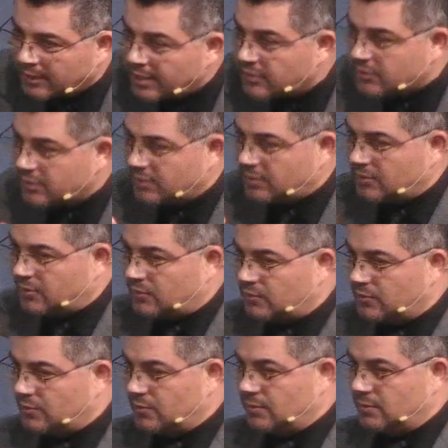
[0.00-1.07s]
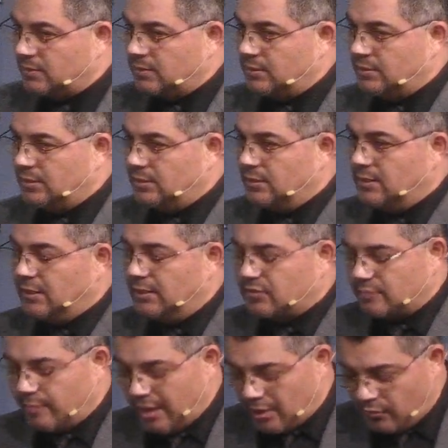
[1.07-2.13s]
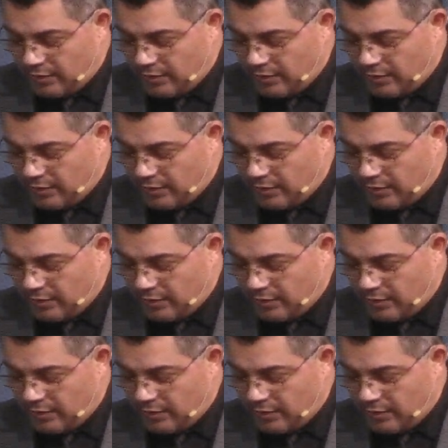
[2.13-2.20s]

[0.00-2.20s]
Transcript: regulations, it's